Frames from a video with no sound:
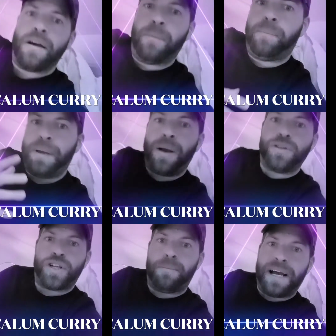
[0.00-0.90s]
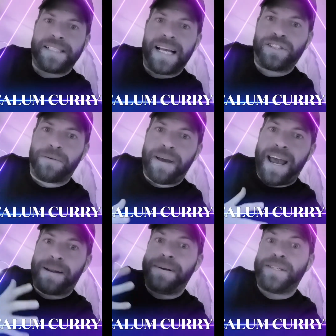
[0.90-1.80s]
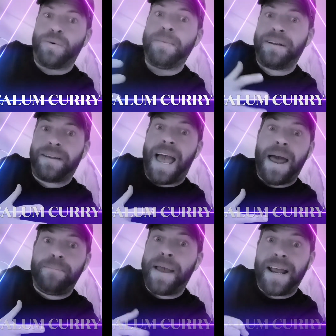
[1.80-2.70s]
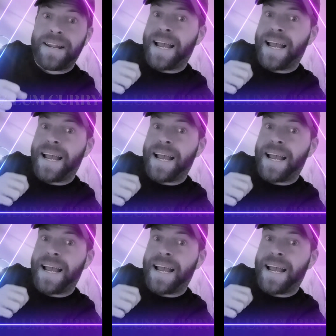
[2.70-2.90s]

being also a bisexual man, I mean, to women and men,